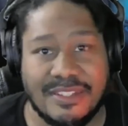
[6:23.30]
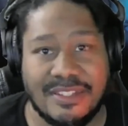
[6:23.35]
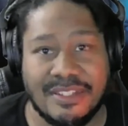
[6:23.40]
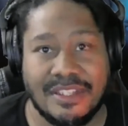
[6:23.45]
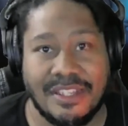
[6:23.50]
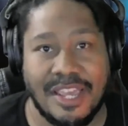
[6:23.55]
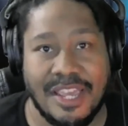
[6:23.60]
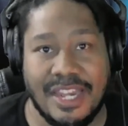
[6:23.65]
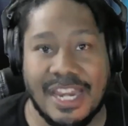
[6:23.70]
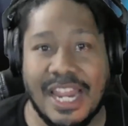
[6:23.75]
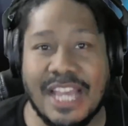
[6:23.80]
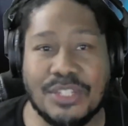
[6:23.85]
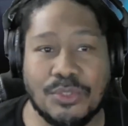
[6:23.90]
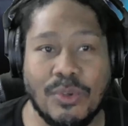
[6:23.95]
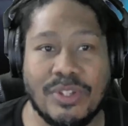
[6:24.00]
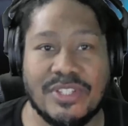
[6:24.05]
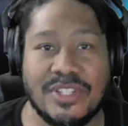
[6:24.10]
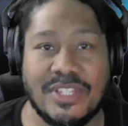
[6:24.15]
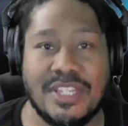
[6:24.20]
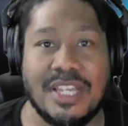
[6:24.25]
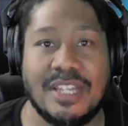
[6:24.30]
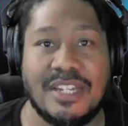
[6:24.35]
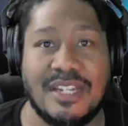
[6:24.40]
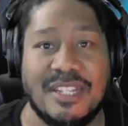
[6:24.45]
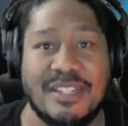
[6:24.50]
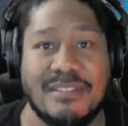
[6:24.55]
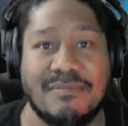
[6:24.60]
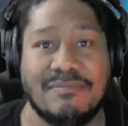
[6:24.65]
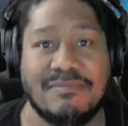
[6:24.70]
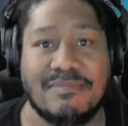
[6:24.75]
And that's what's killing
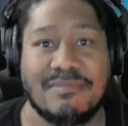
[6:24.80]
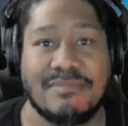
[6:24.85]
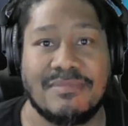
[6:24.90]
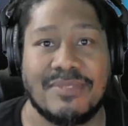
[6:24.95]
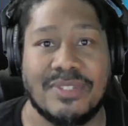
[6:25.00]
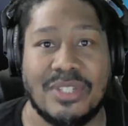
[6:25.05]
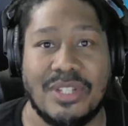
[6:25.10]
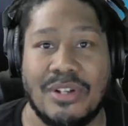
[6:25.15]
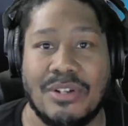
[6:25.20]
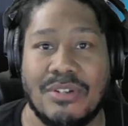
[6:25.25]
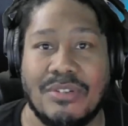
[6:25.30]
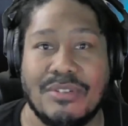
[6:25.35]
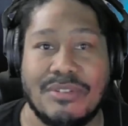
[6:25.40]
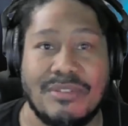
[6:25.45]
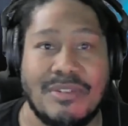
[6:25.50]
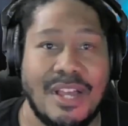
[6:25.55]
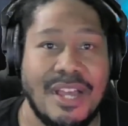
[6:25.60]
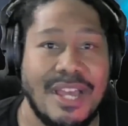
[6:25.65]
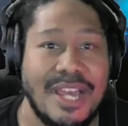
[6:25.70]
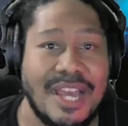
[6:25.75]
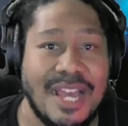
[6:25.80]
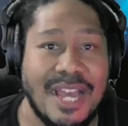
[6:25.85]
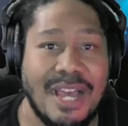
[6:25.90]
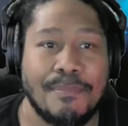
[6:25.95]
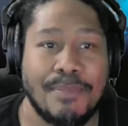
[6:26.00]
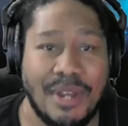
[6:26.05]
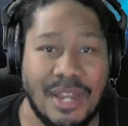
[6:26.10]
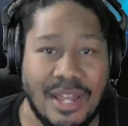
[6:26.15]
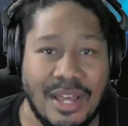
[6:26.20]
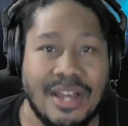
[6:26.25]
it. So I
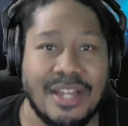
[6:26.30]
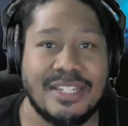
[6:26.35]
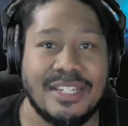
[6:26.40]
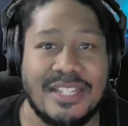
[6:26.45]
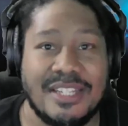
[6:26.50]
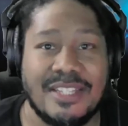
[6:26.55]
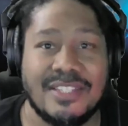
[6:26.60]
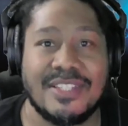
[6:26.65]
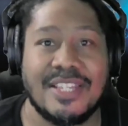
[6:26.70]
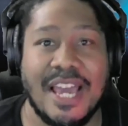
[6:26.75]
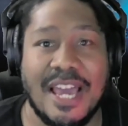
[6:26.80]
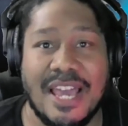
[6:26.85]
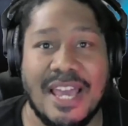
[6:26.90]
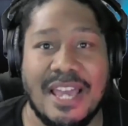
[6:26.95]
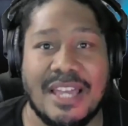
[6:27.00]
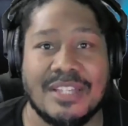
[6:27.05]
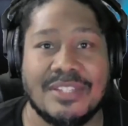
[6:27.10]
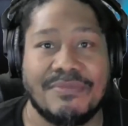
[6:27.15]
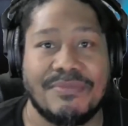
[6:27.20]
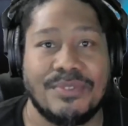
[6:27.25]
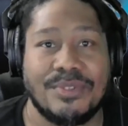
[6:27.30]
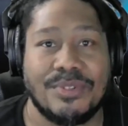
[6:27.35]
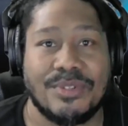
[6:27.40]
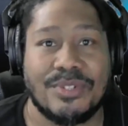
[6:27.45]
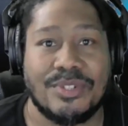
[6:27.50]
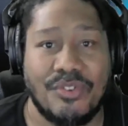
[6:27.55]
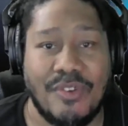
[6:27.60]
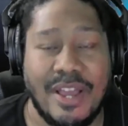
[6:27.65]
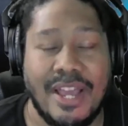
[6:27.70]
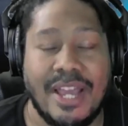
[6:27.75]
applaud these guys for
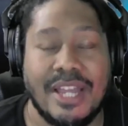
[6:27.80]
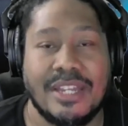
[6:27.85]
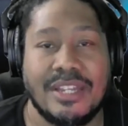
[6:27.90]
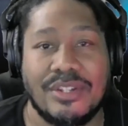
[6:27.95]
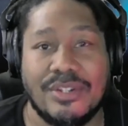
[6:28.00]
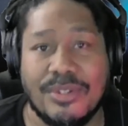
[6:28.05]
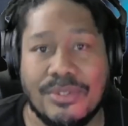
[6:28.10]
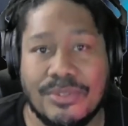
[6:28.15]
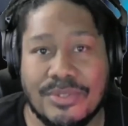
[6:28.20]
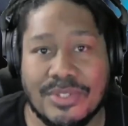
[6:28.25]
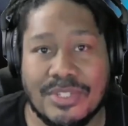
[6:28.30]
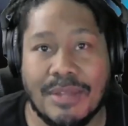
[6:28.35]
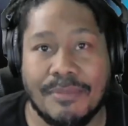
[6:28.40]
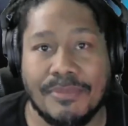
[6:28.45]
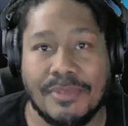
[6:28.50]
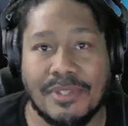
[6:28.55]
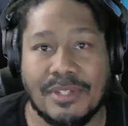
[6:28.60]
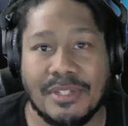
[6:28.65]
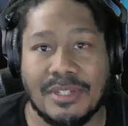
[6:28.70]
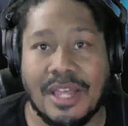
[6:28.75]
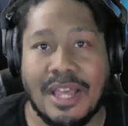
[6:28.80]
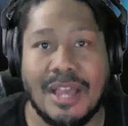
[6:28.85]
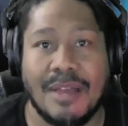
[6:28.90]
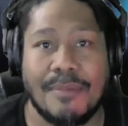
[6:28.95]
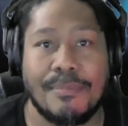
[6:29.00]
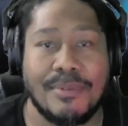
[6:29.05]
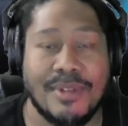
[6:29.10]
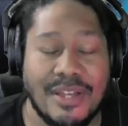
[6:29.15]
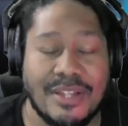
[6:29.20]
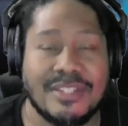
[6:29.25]
trying to do something. I
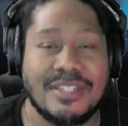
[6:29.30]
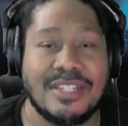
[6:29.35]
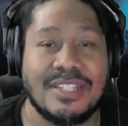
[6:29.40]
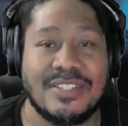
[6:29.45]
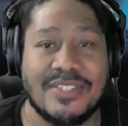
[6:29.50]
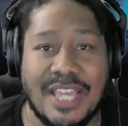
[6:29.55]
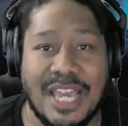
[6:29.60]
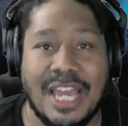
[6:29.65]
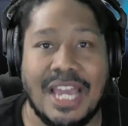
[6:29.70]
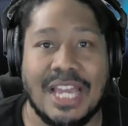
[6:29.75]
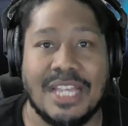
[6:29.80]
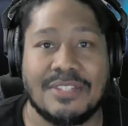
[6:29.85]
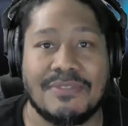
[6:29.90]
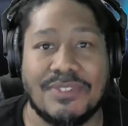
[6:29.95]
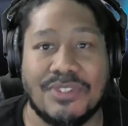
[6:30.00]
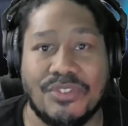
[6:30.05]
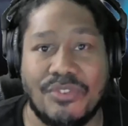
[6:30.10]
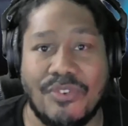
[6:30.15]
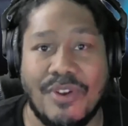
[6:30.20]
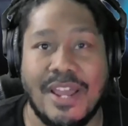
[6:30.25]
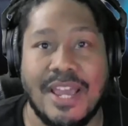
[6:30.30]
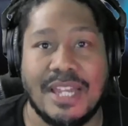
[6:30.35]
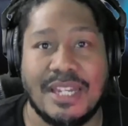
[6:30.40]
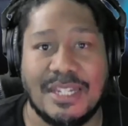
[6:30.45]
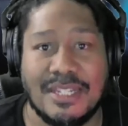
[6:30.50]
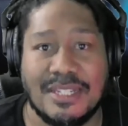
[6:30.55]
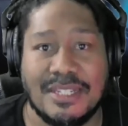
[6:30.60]
applaud these guys for trying to